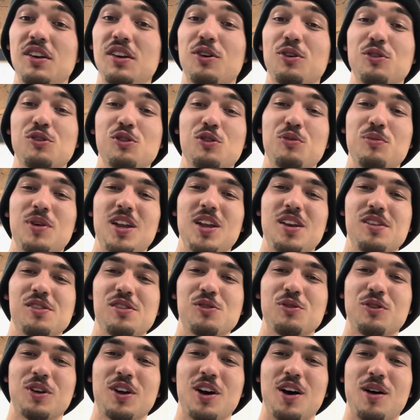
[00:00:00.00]
also made his
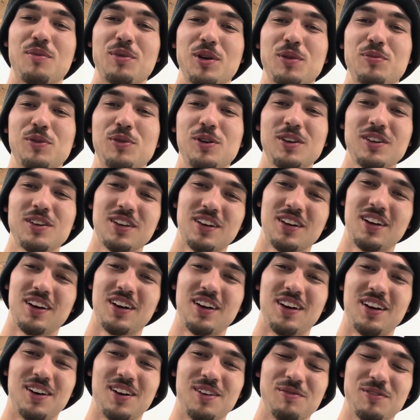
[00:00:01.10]
own comic book.
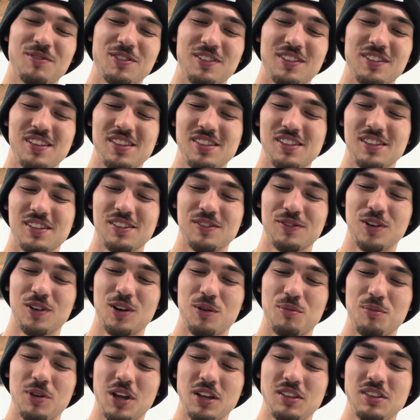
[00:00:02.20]
So this is
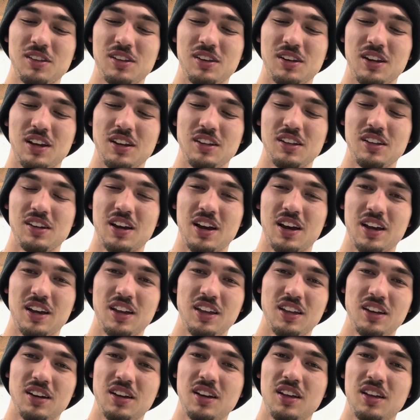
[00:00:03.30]
from
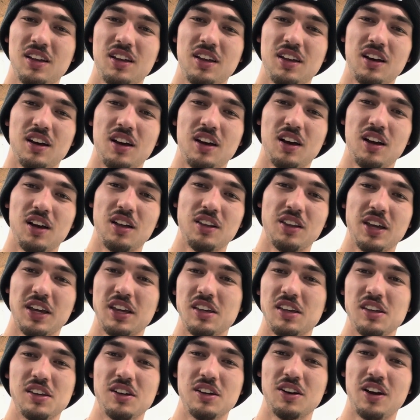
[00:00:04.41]
1999, like
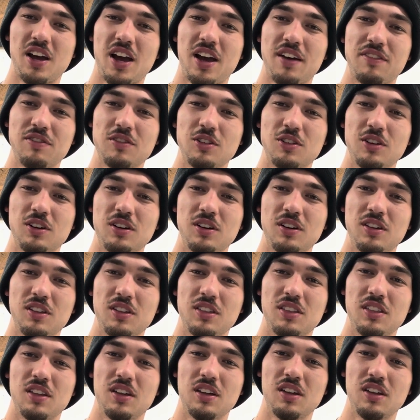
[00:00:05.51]
a year
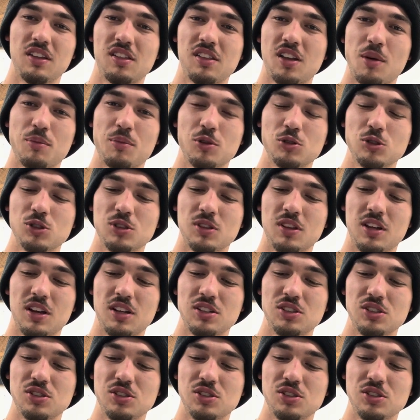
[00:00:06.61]
after the stop motion that I just